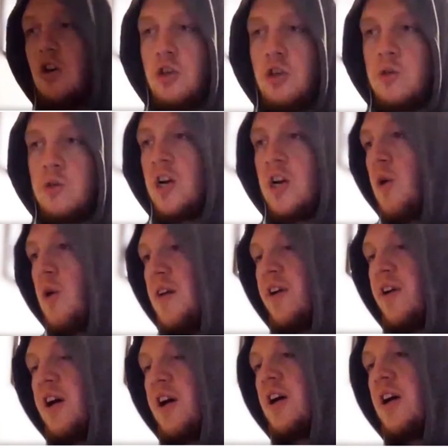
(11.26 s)
your YouTube channel,
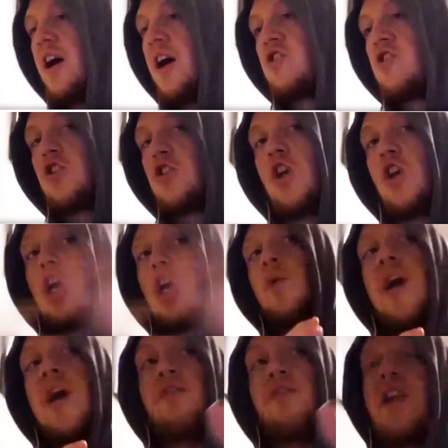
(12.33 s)
whatever, and just not
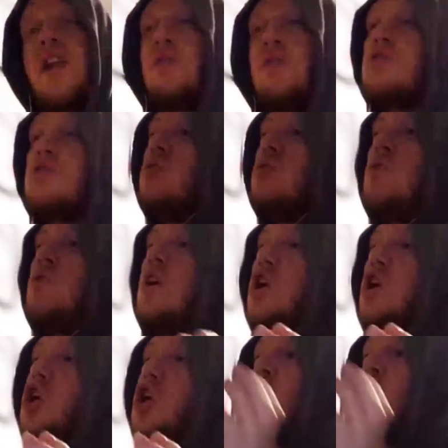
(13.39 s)
going out for now to
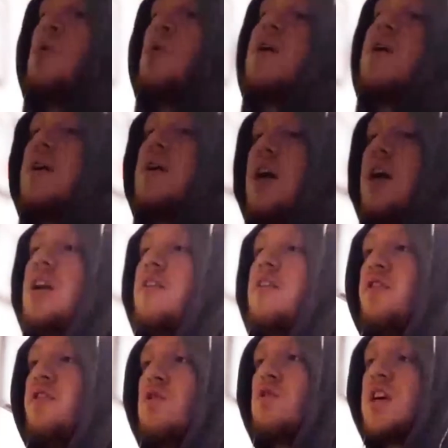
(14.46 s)
go out
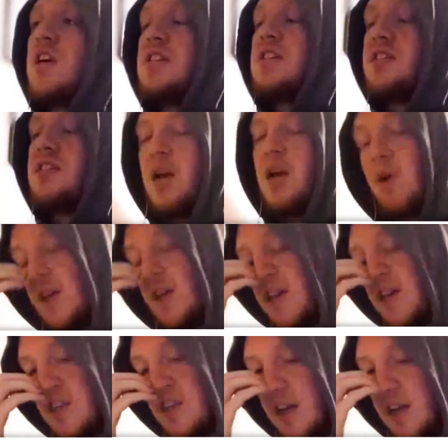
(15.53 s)
in the future to celebrate
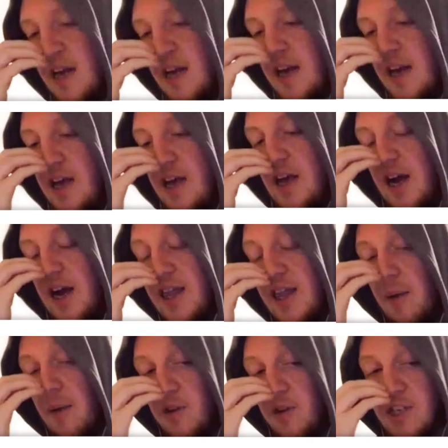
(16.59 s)
and things like that.
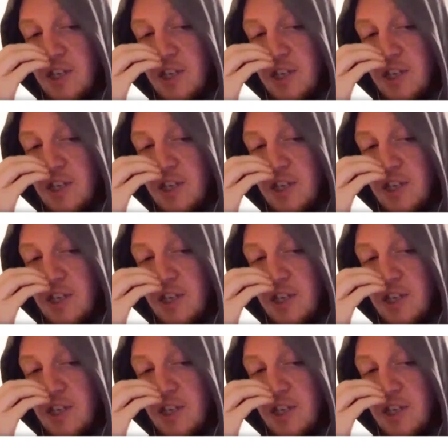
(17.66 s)
And that